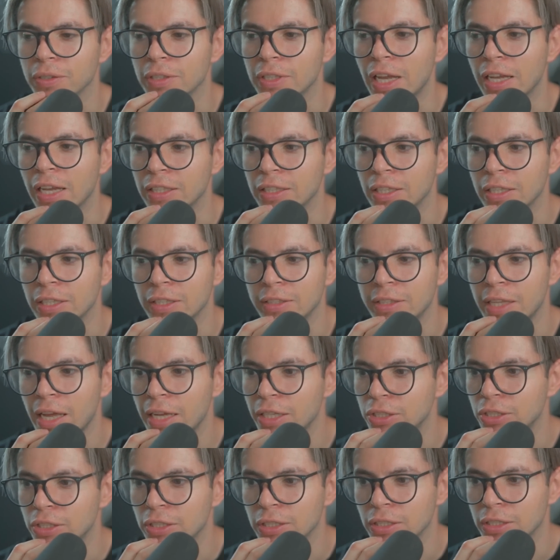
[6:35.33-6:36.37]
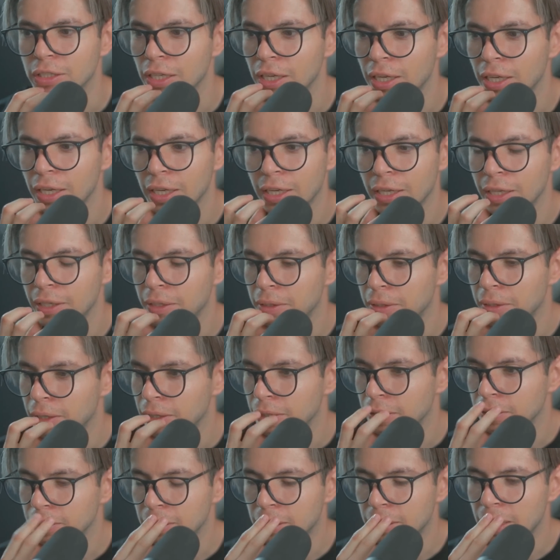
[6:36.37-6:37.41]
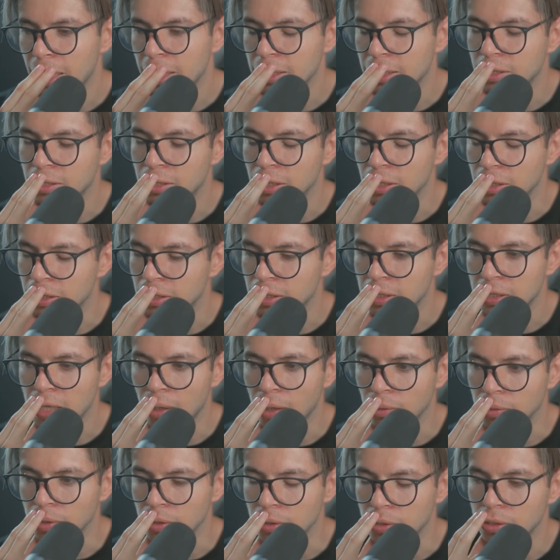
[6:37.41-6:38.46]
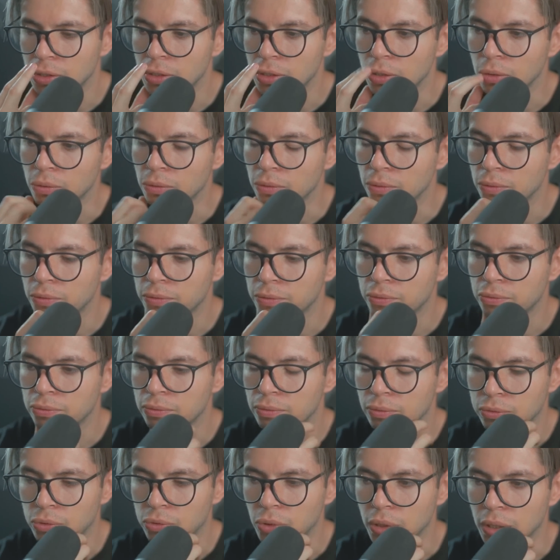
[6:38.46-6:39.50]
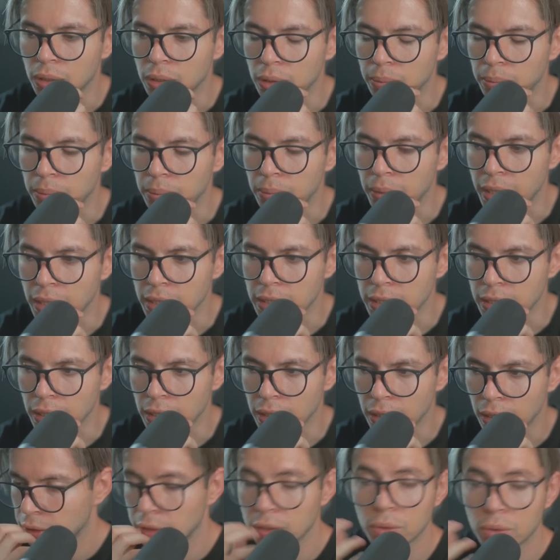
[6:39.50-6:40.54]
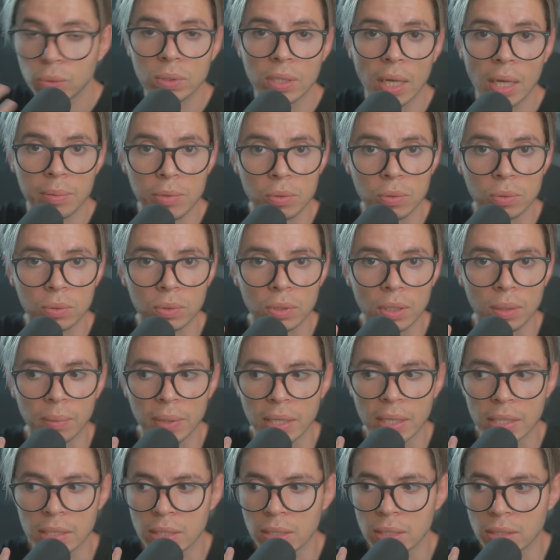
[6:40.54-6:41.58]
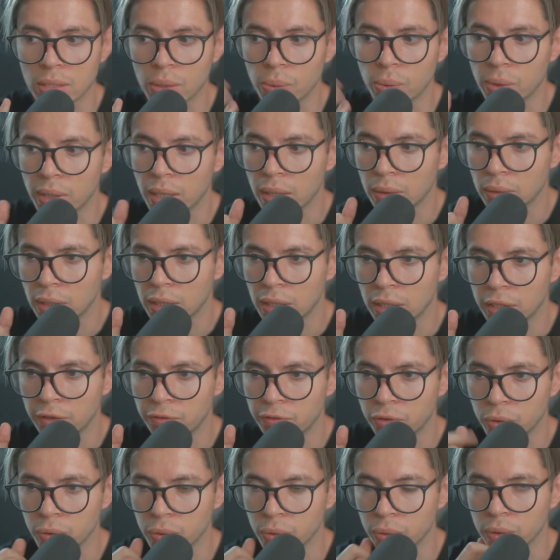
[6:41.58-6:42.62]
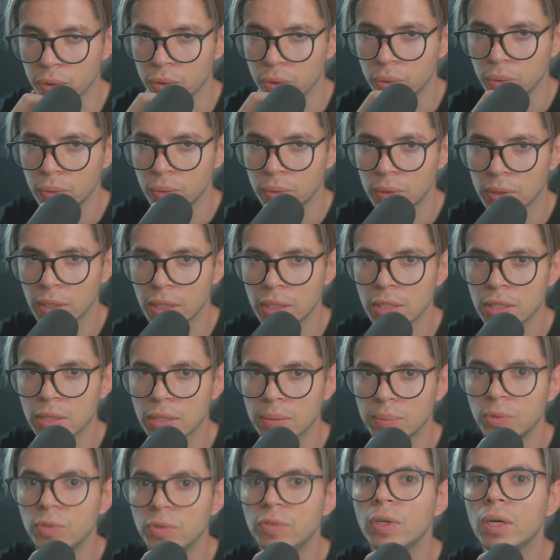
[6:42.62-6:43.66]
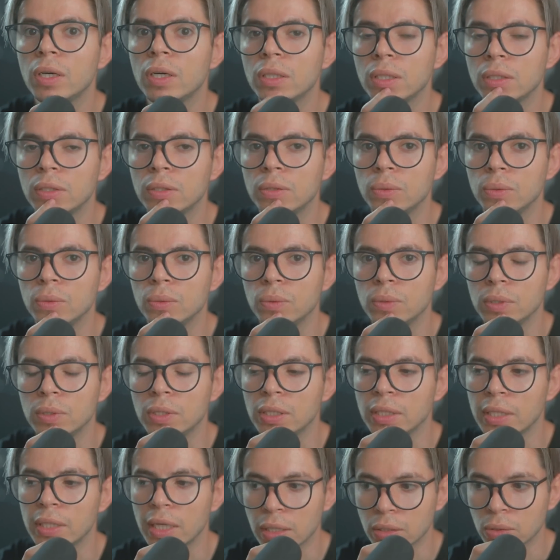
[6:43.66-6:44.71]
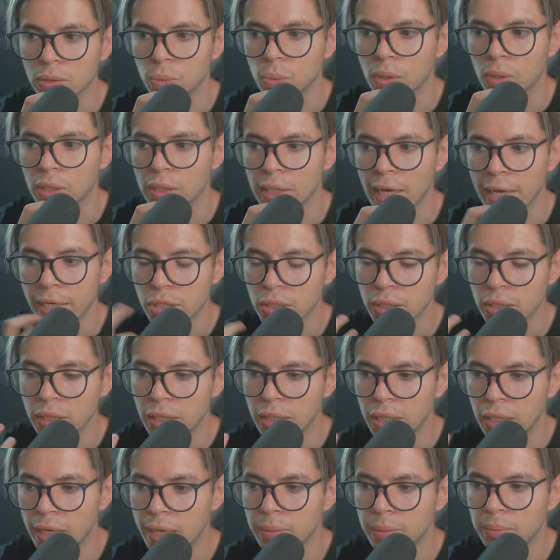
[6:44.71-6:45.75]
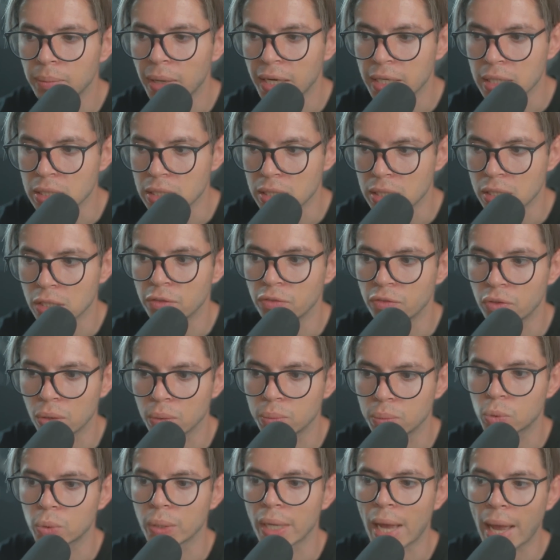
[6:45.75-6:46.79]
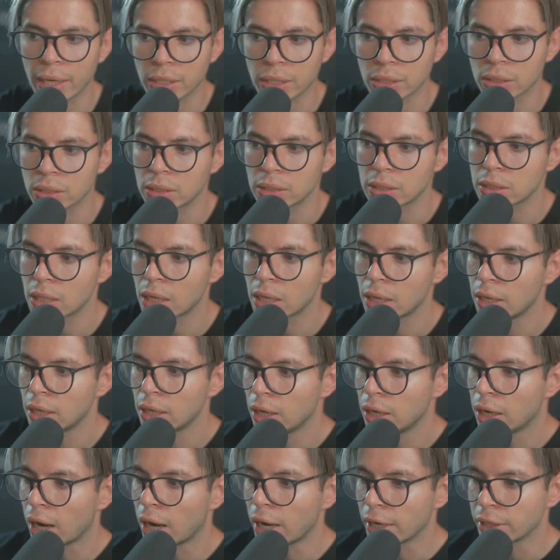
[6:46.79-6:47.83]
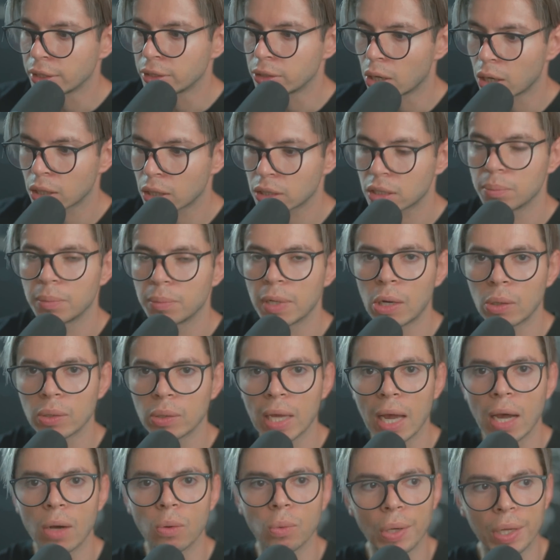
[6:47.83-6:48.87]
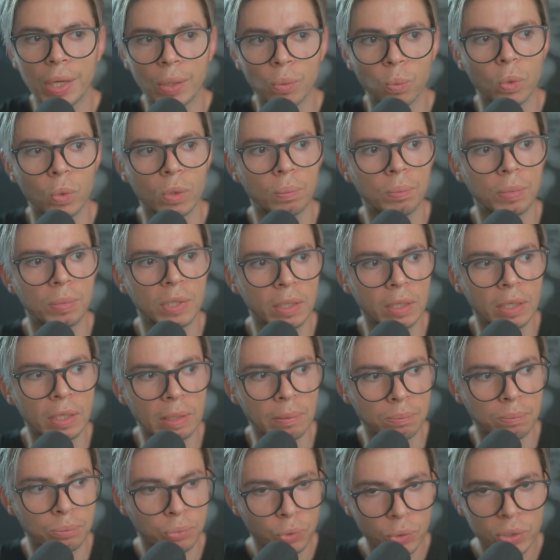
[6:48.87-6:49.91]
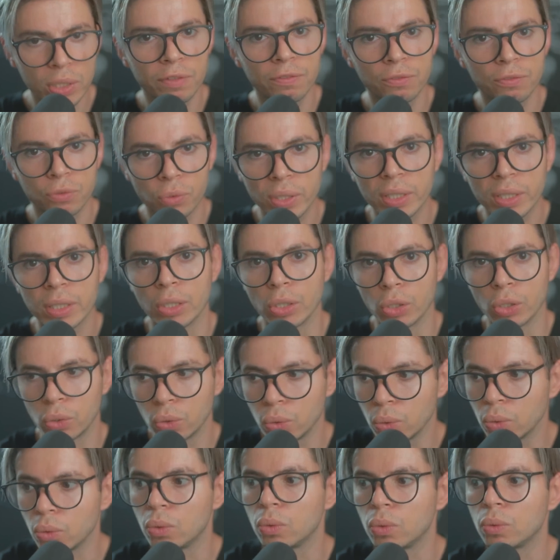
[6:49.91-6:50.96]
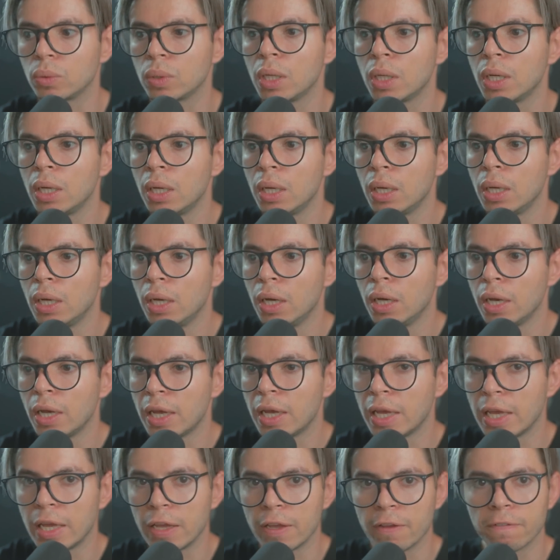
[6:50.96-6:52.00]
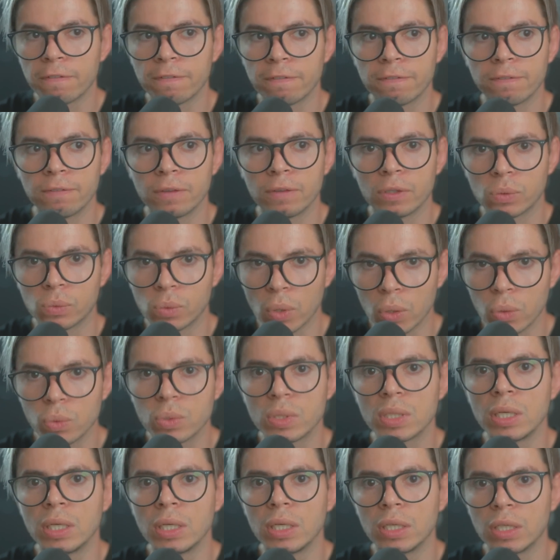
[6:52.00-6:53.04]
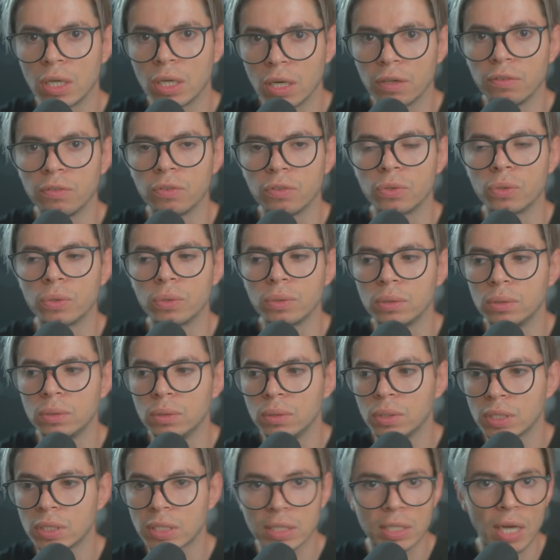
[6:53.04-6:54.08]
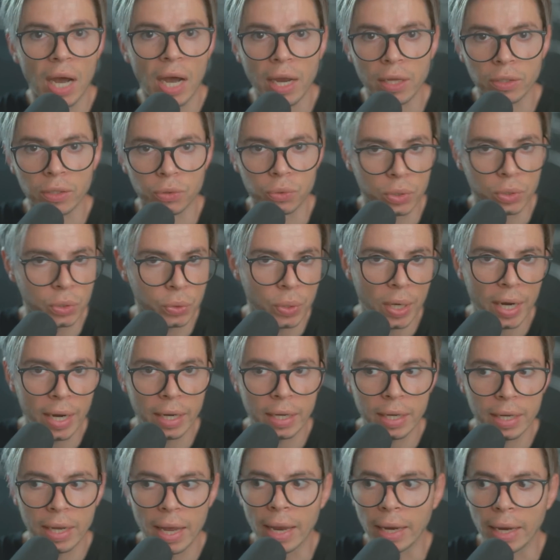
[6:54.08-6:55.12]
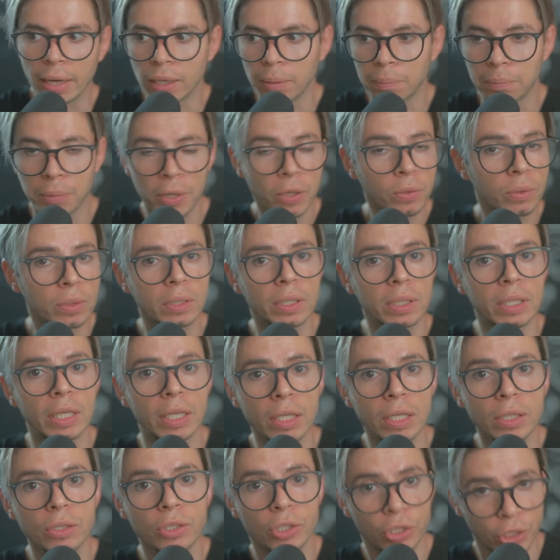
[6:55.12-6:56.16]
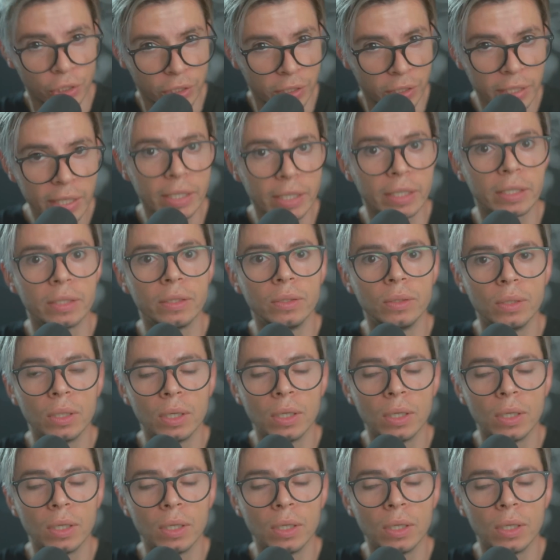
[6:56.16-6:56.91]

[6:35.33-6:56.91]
Like that just sounded so freaking amazing. This was absolutely amazing. So without any further ado, let's move on to the next one. Actually, in my Sea of Hope reactions, I talked about how it would be pretty freaking cool if ROSÉ covered Skylar Grey, and apparently she did.